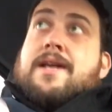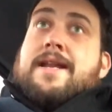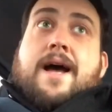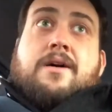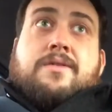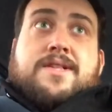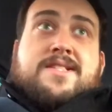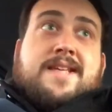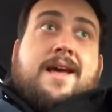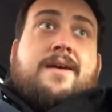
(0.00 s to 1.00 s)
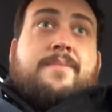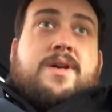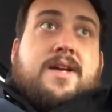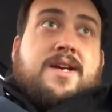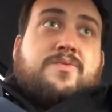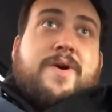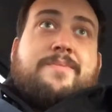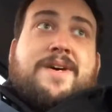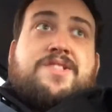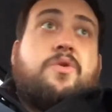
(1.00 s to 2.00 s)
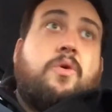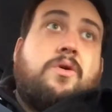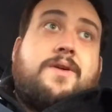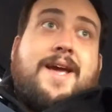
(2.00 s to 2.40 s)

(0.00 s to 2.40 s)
Now, the same is with my school.